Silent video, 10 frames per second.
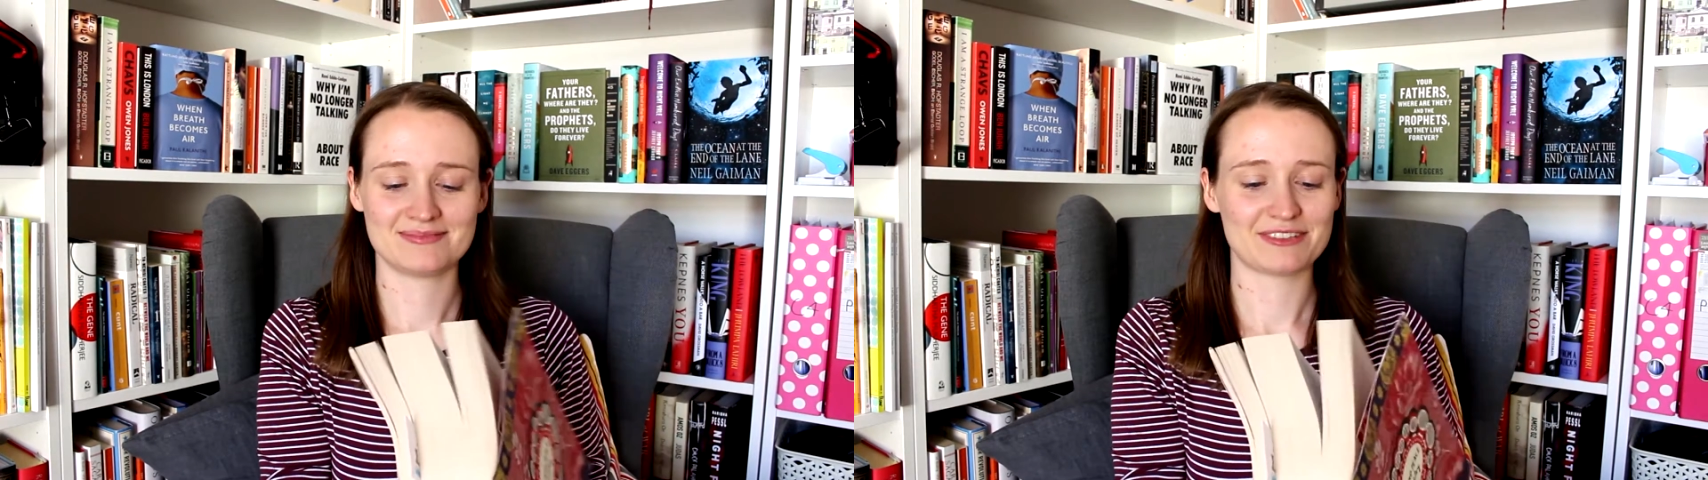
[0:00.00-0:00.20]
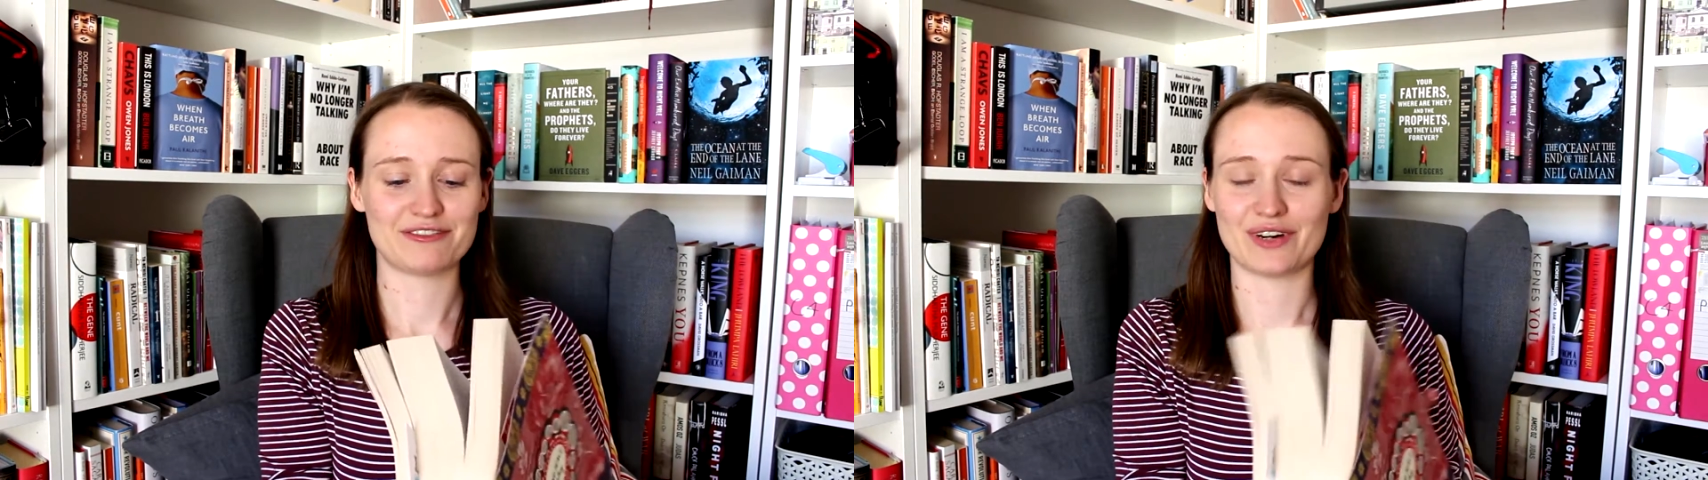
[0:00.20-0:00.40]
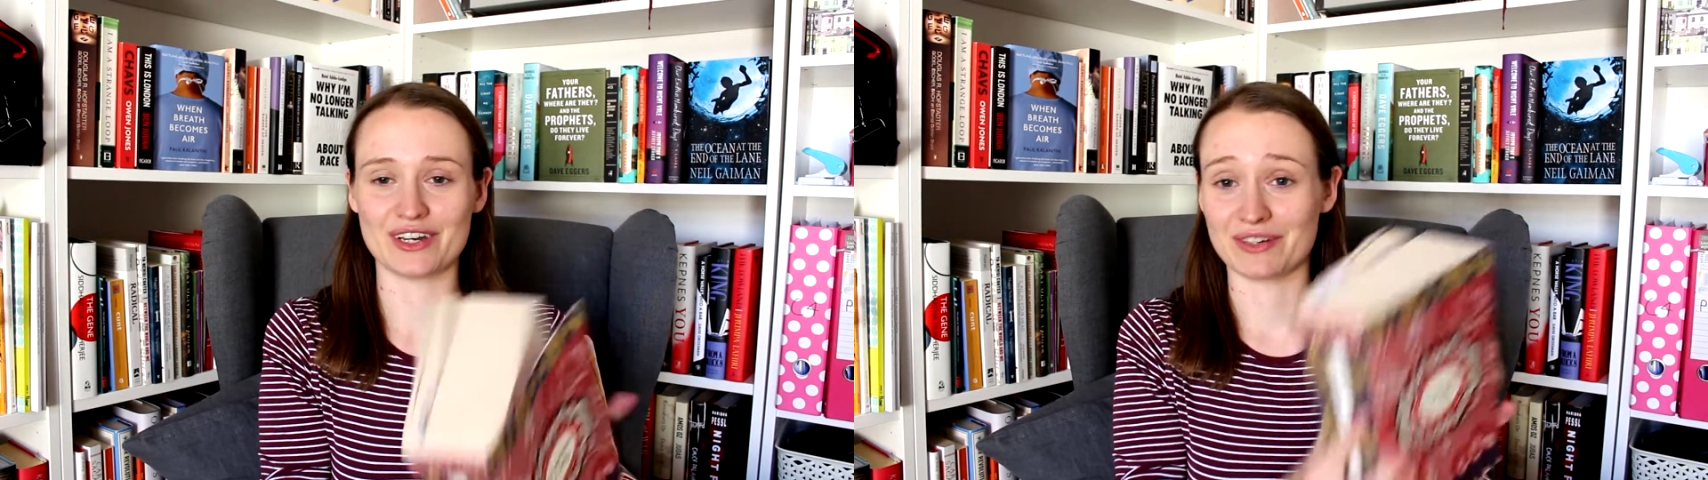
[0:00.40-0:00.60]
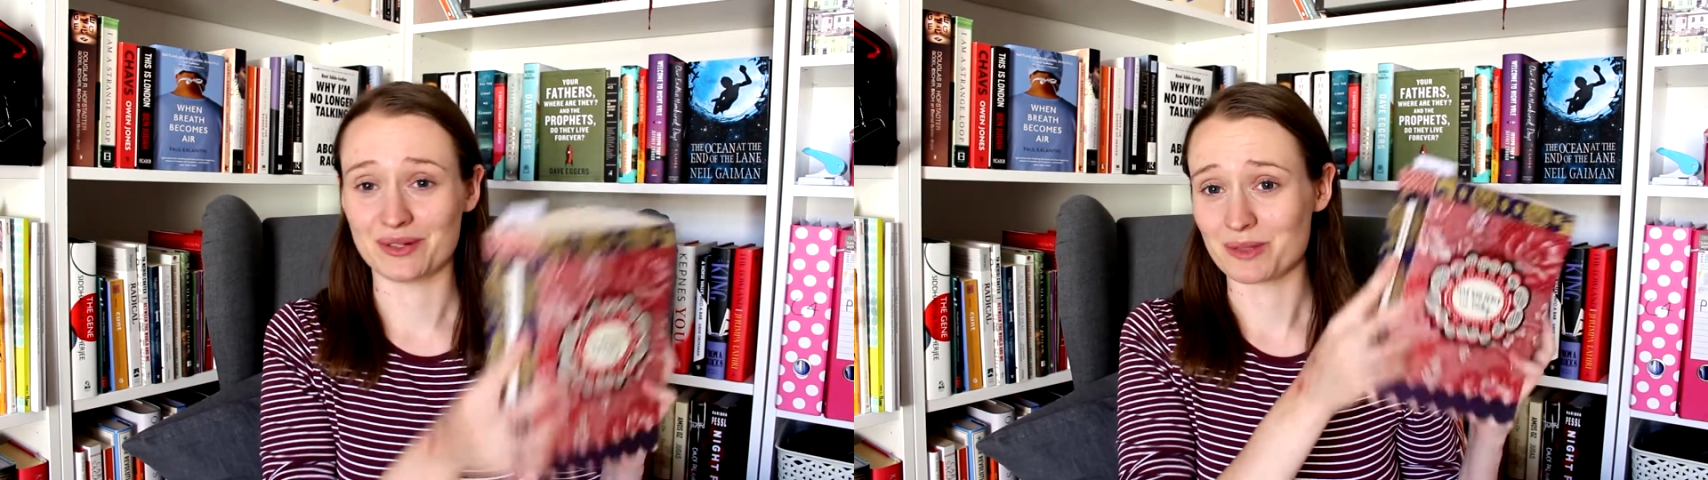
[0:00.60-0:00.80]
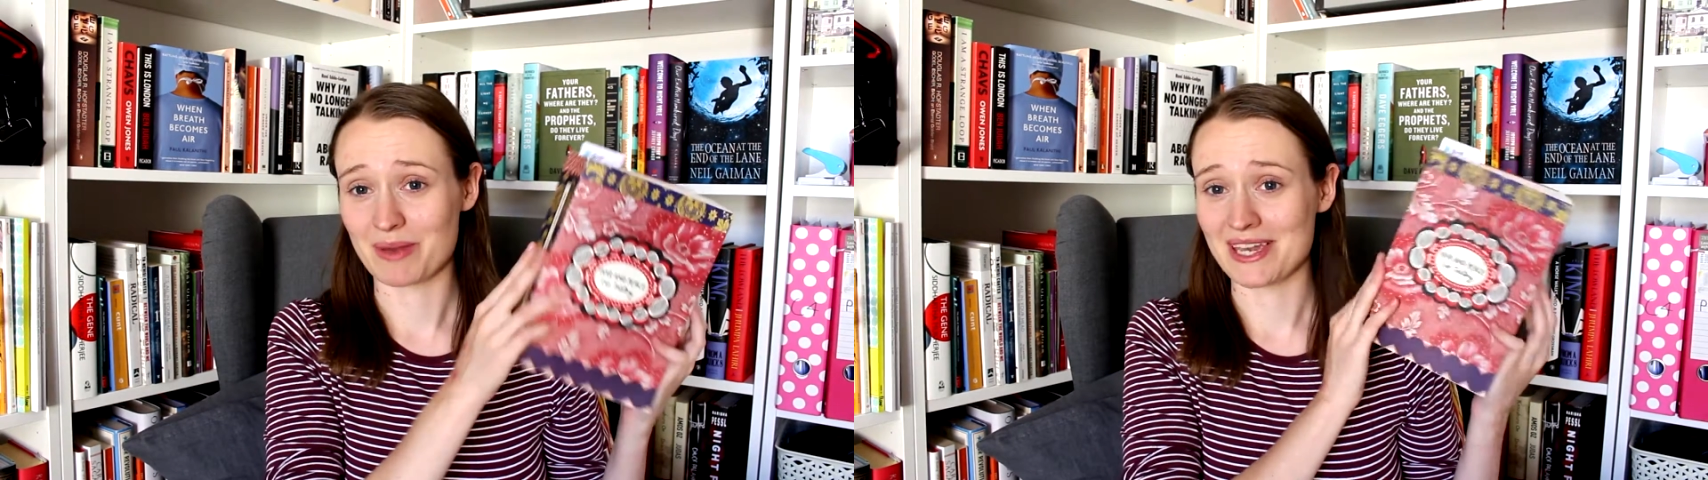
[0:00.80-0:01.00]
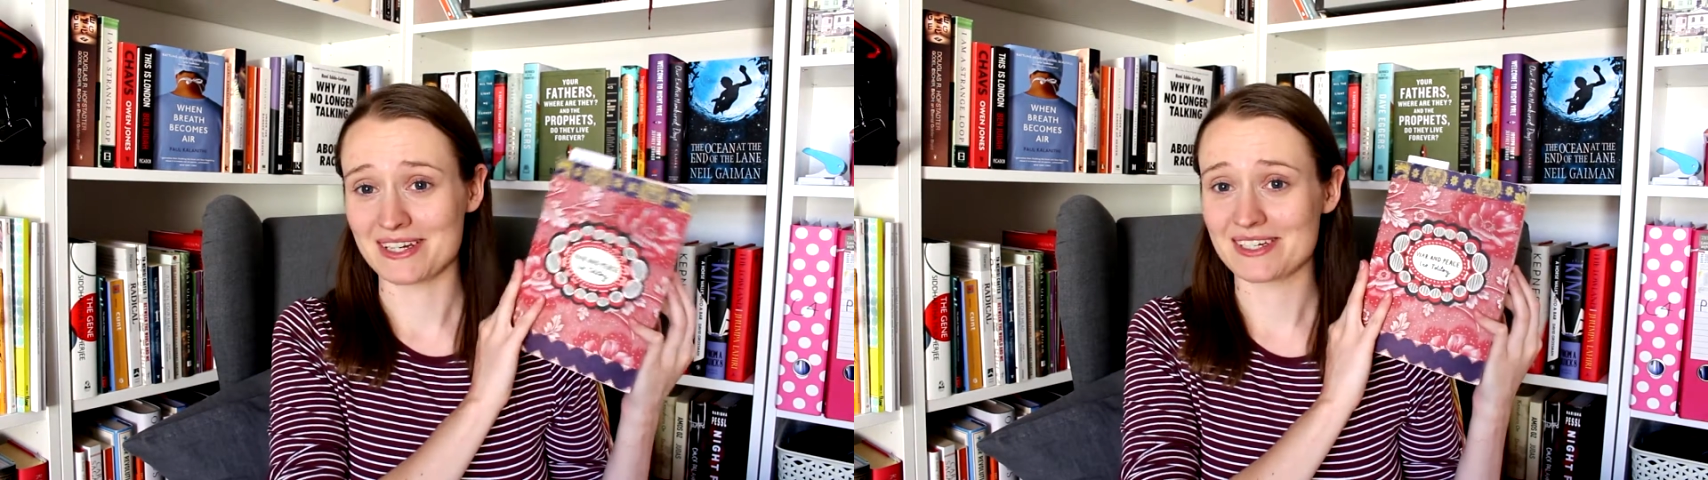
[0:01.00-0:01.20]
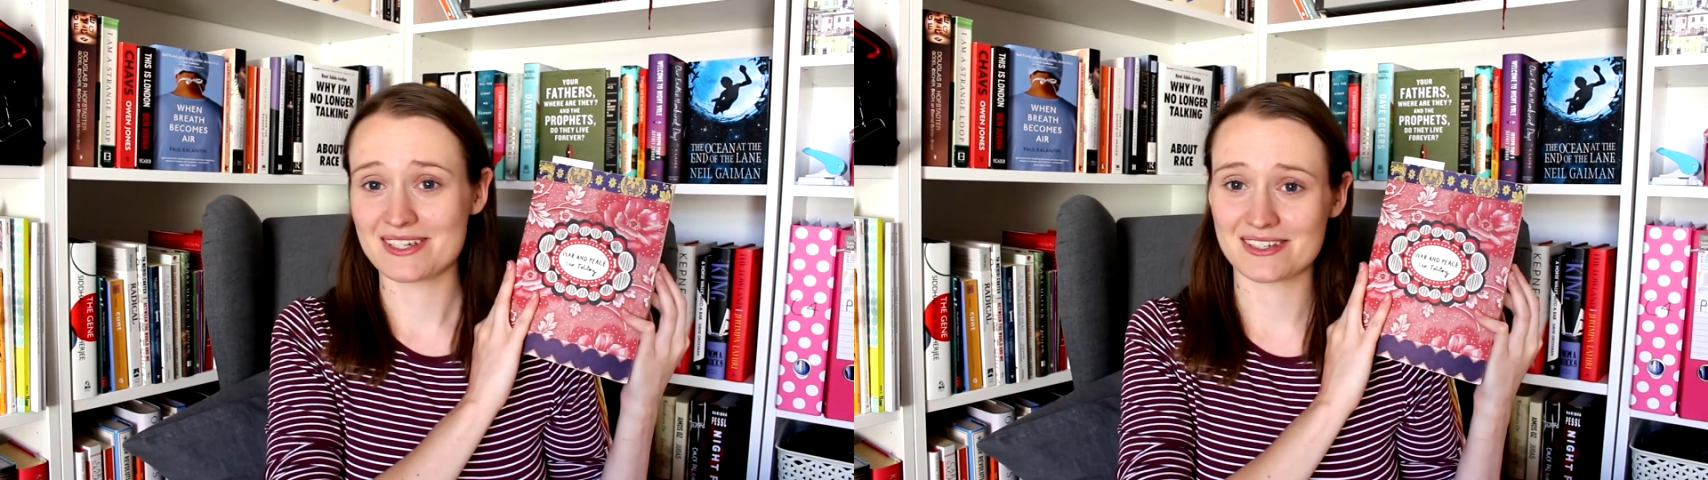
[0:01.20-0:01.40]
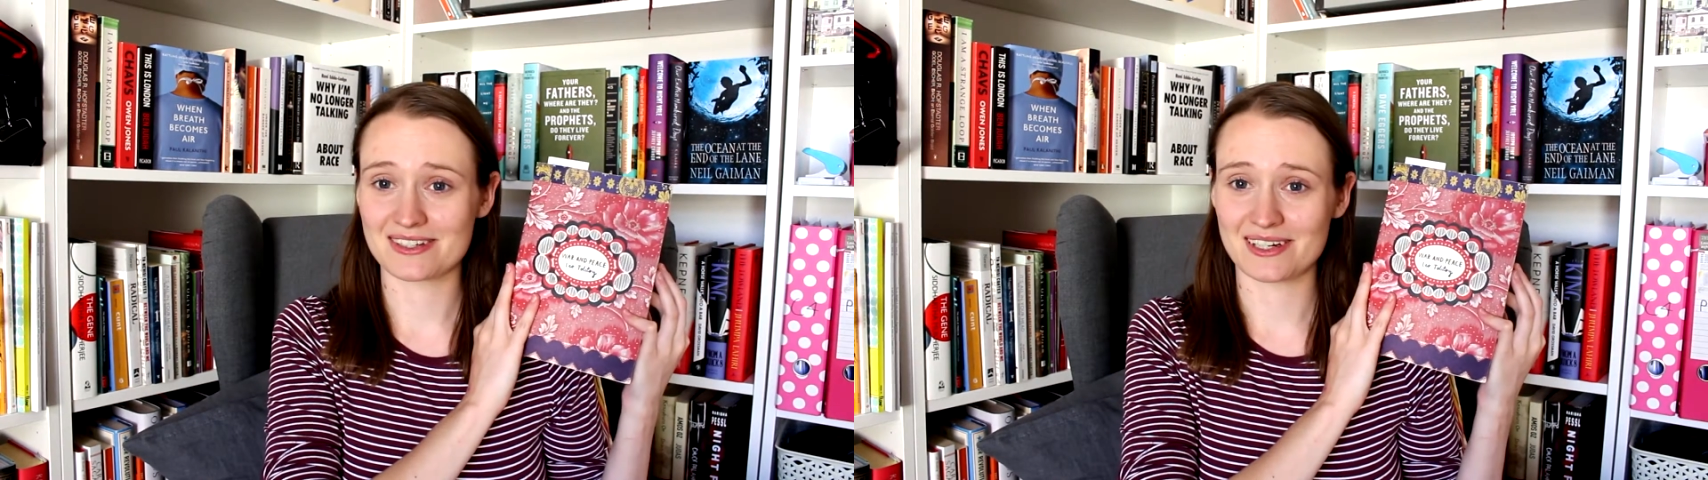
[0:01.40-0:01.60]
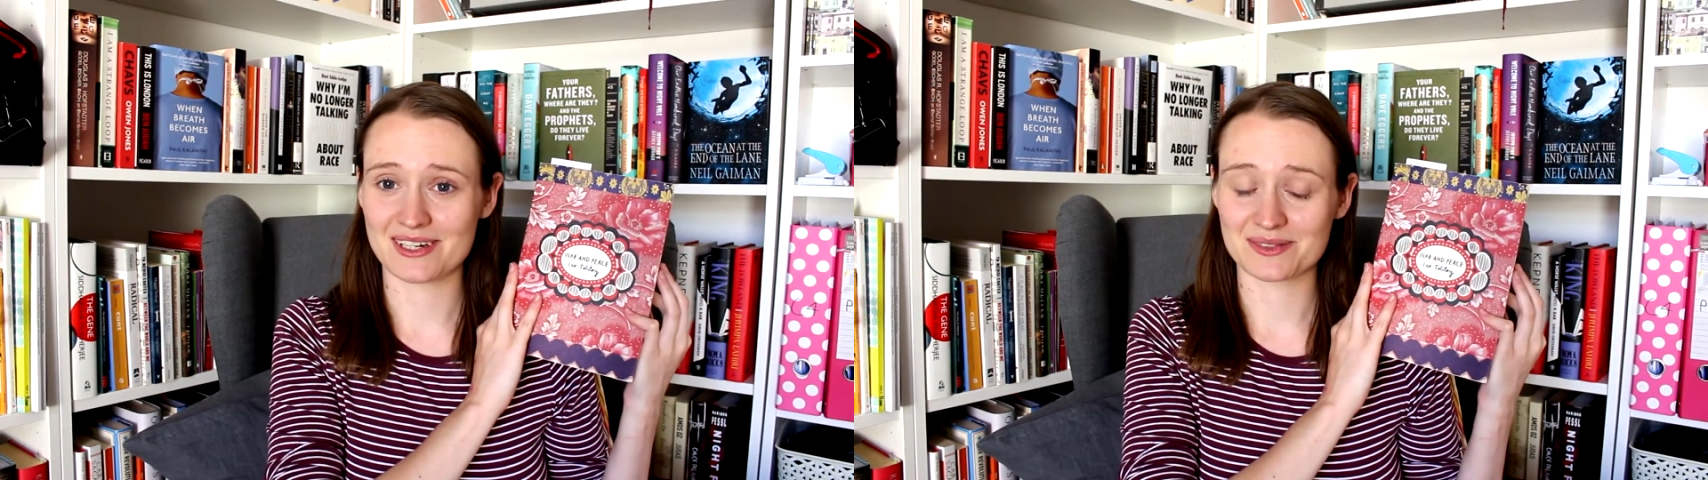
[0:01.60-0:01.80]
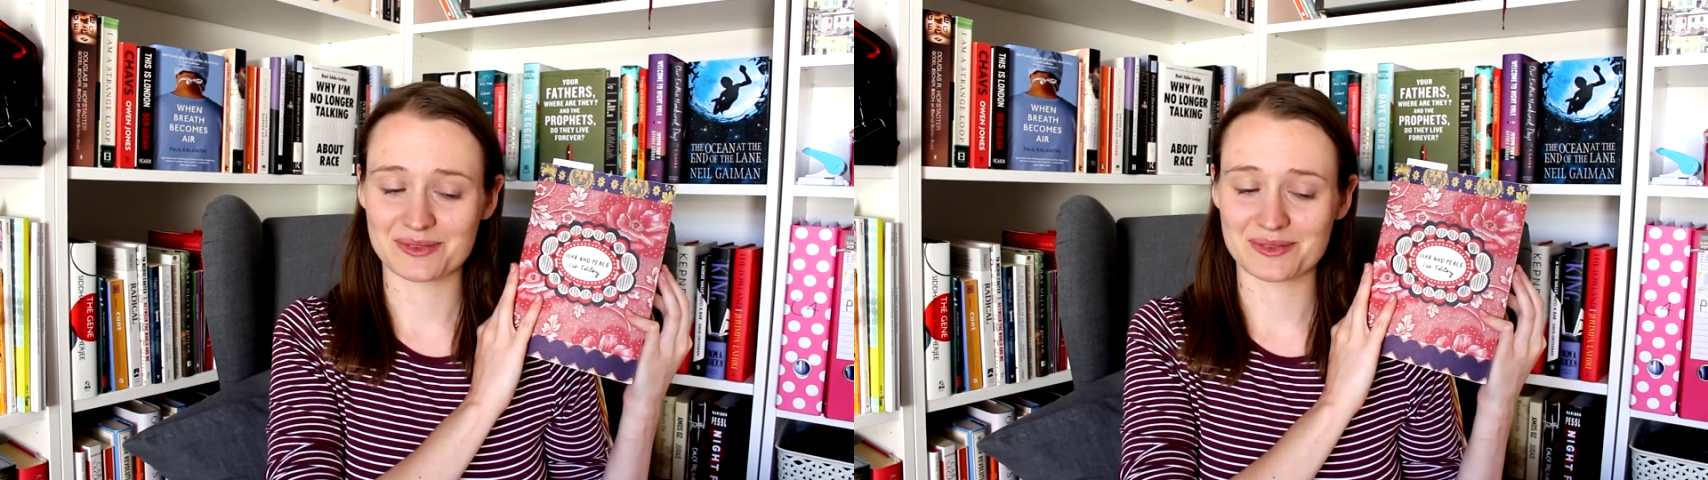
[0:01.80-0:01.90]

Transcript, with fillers: 500 pages in the last